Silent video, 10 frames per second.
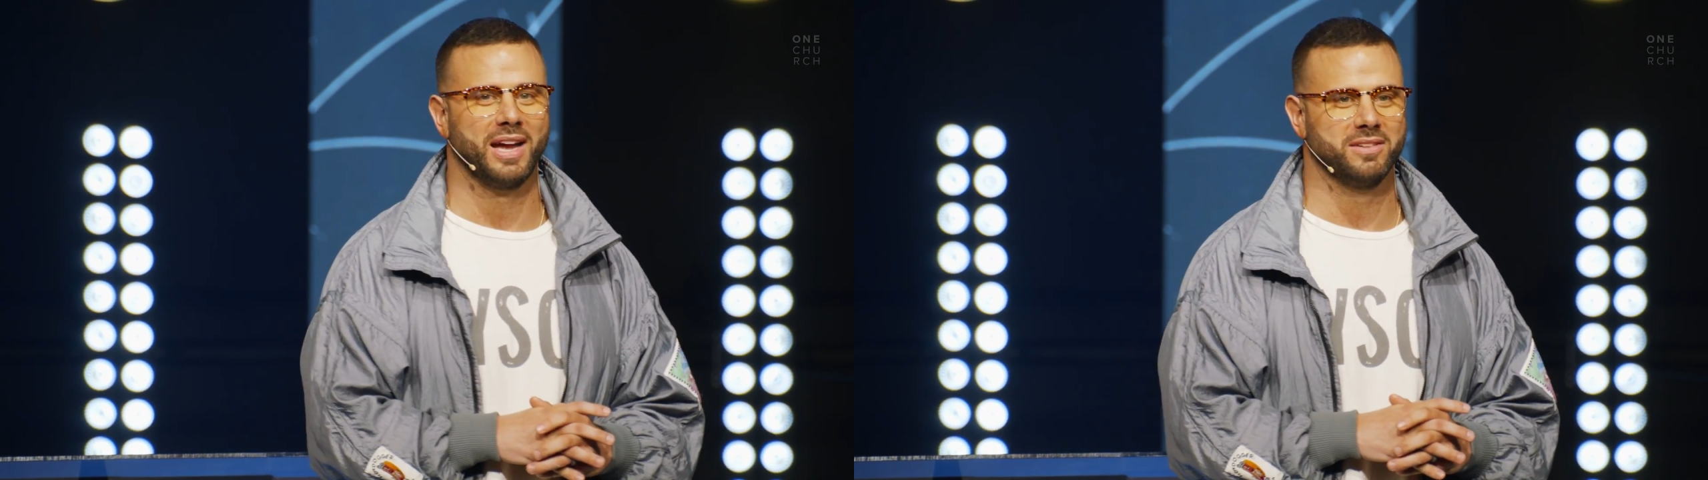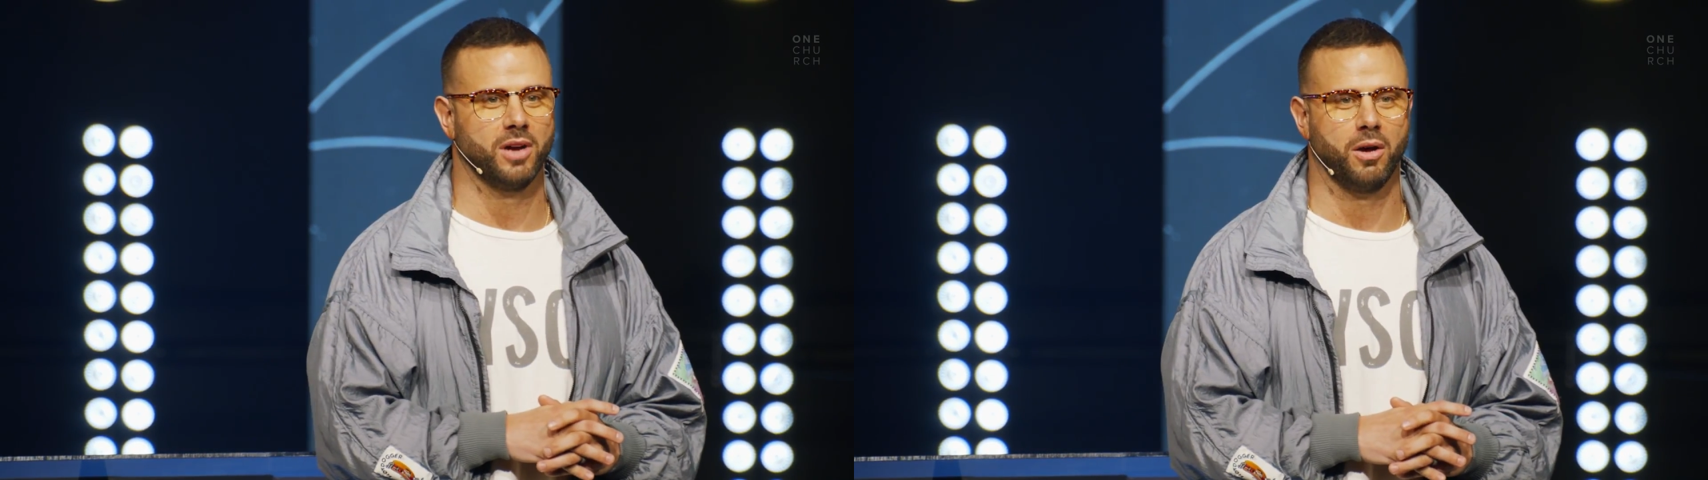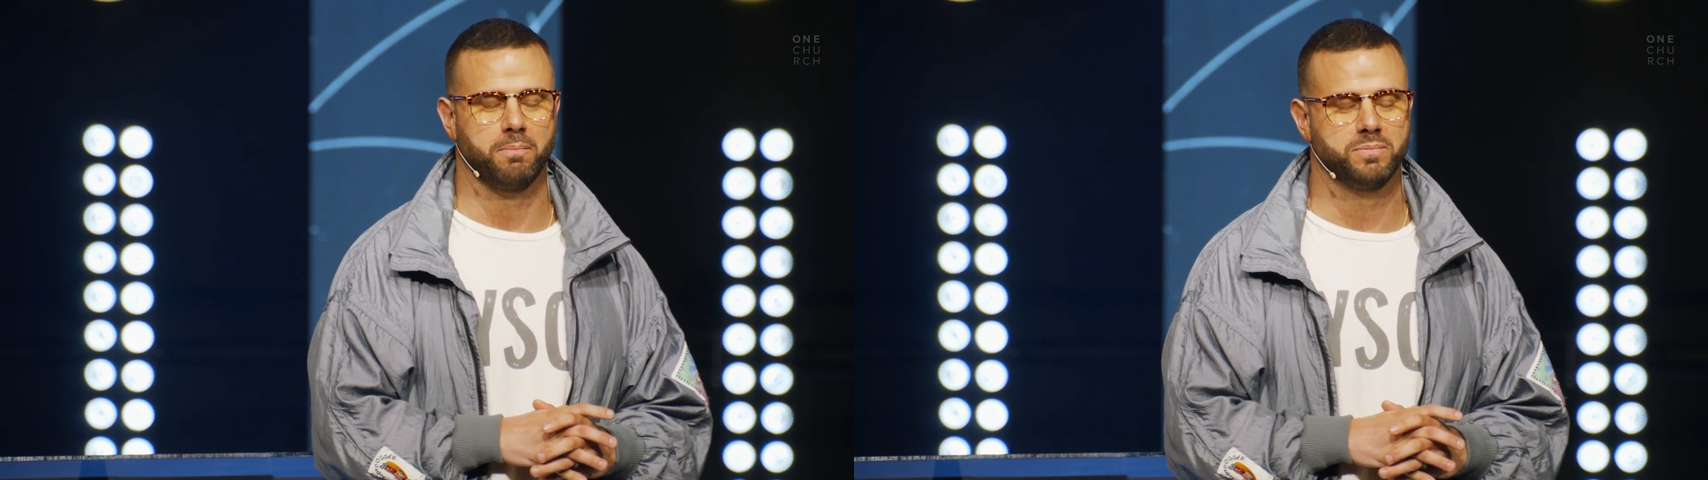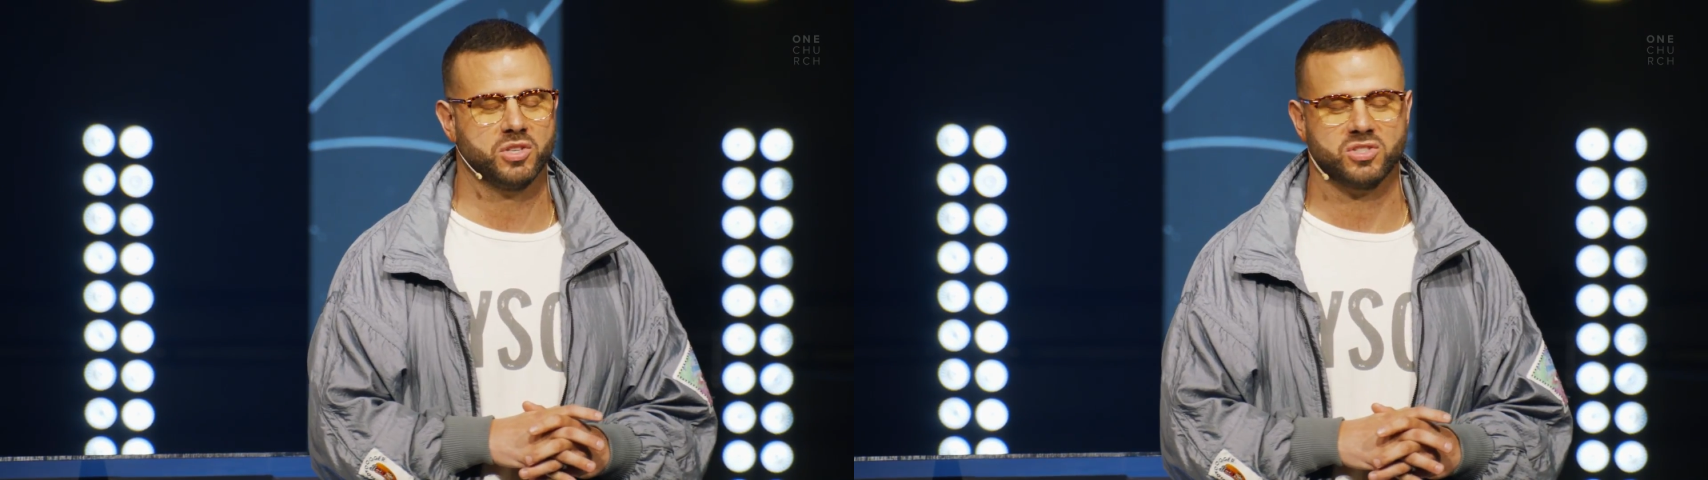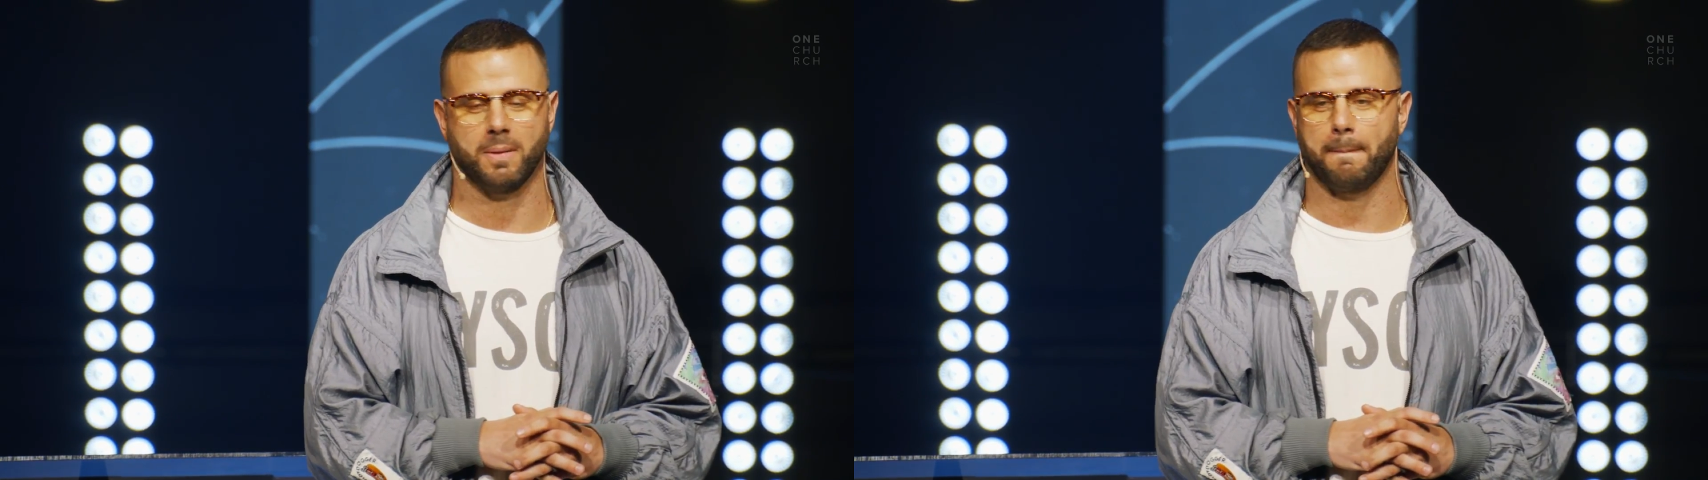I had
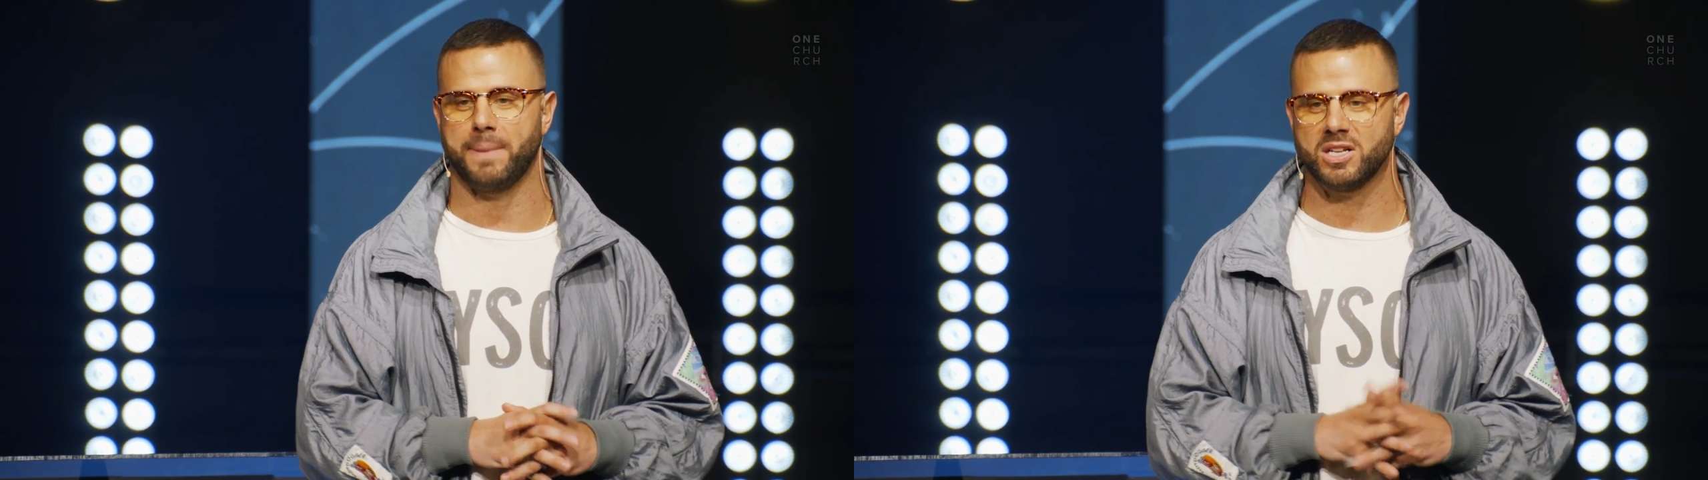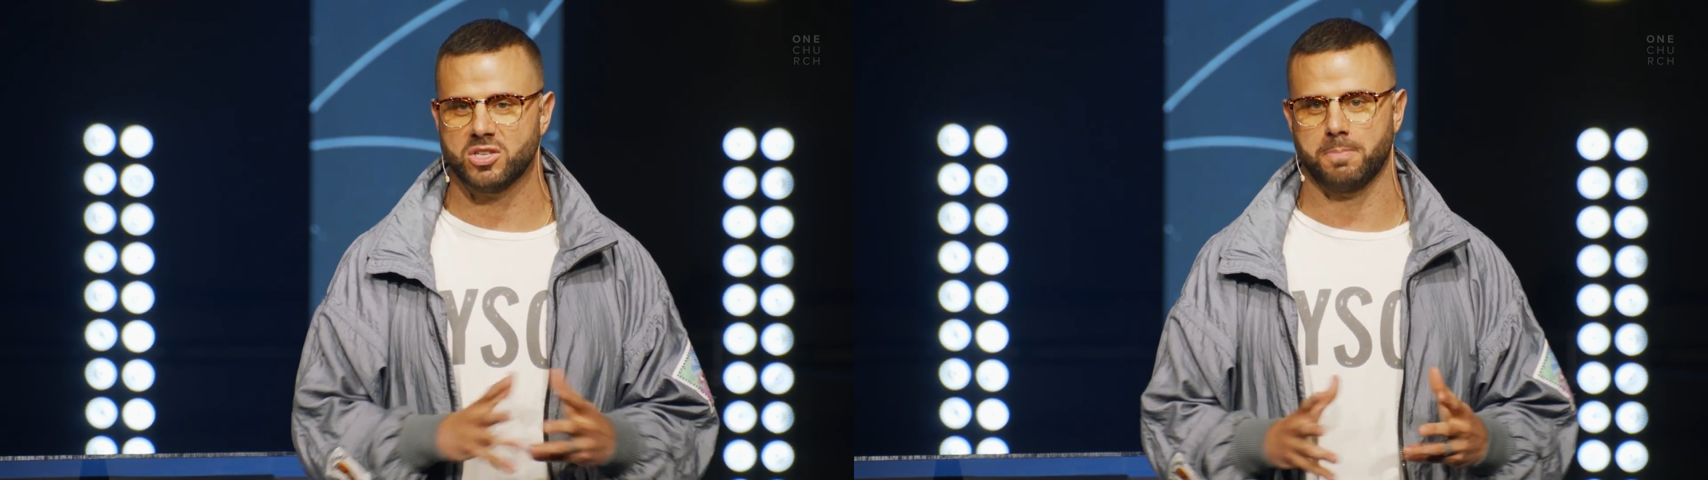just a bunch